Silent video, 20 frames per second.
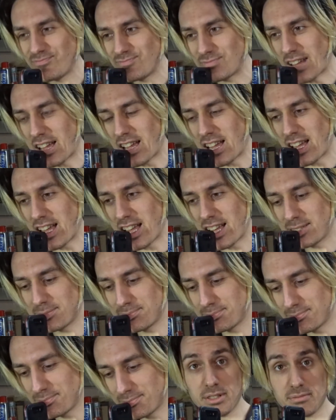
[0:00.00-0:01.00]

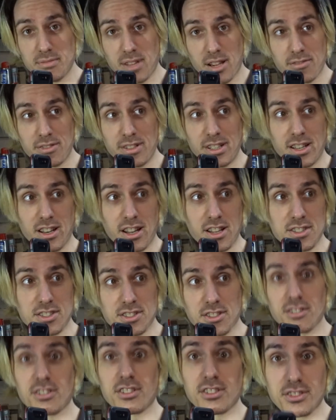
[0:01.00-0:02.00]
I really like
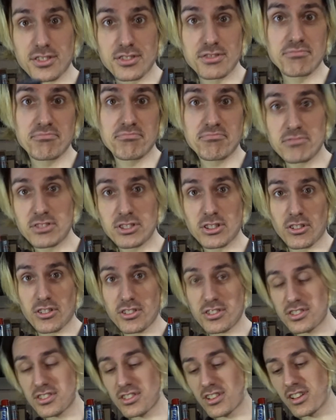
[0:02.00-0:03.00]
Scotland.
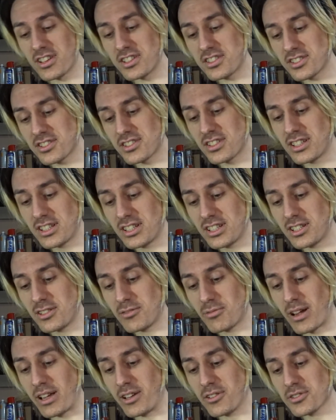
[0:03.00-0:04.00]
Scotland's nice,
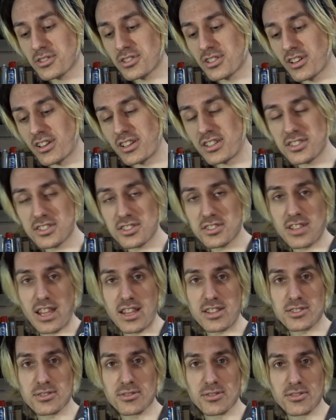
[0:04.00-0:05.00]
Wales nice,
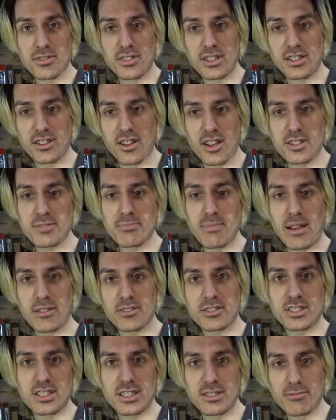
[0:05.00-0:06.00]
that sort of thing, nice
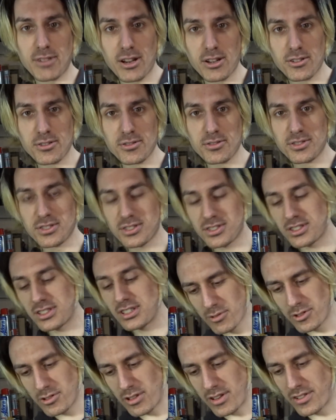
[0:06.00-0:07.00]
mountainy roads.
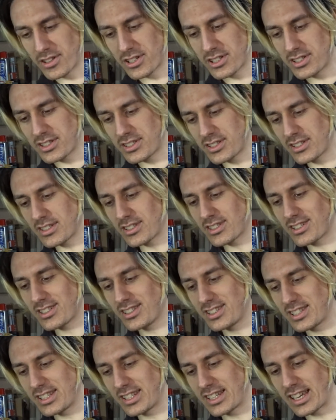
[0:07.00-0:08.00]
Would you ever
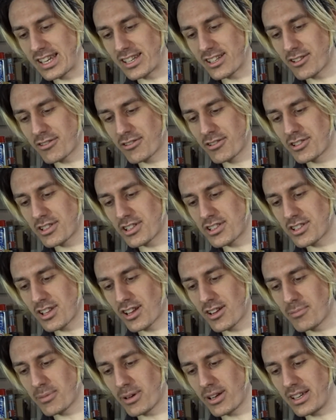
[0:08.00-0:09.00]
consider getting a cruiser
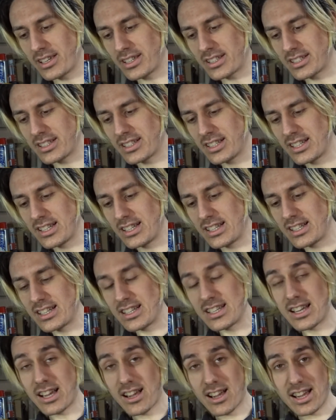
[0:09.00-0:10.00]
style bike?
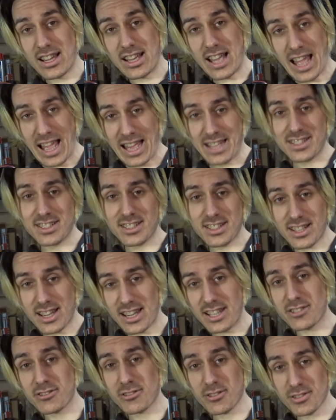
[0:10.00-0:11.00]
I had
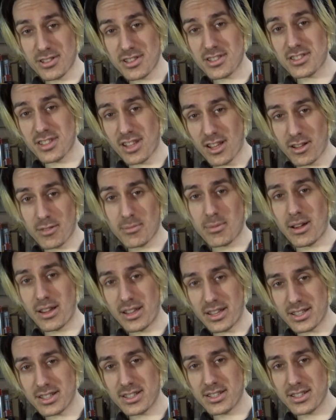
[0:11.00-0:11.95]
a cruiser style bike,